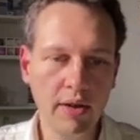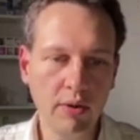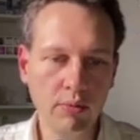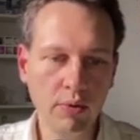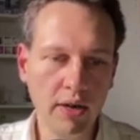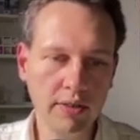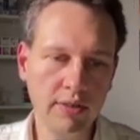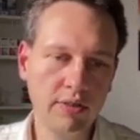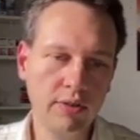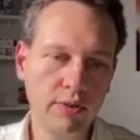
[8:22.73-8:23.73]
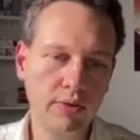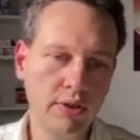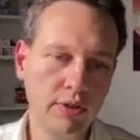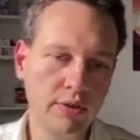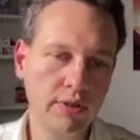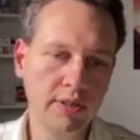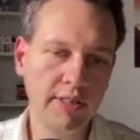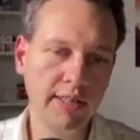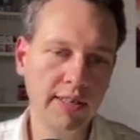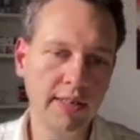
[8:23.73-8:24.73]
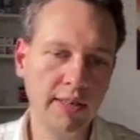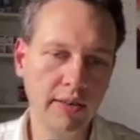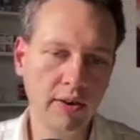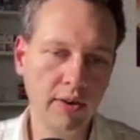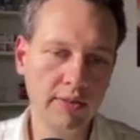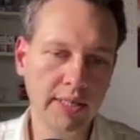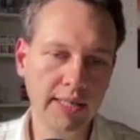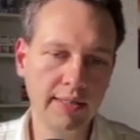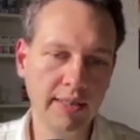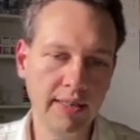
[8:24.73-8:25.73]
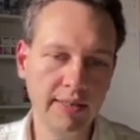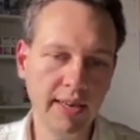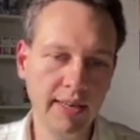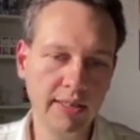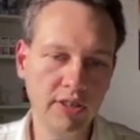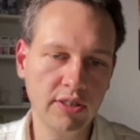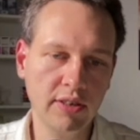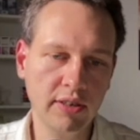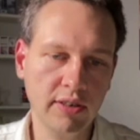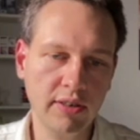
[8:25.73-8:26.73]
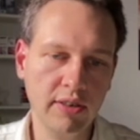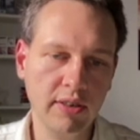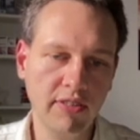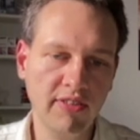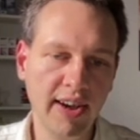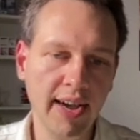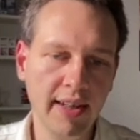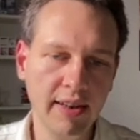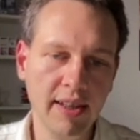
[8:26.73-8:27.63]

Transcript: what do you see on this attached file?